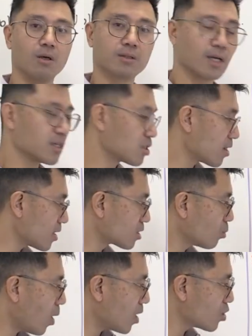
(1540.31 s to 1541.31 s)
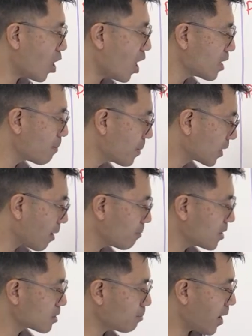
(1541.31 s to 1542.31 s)
Okay, so that's why you only pick
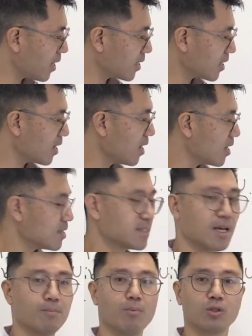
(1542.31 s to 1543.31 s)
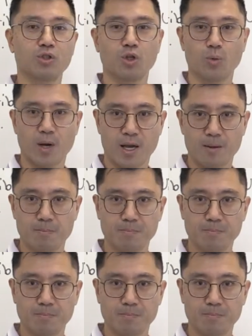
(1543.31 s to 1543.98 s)
up this part here, z mod 2a.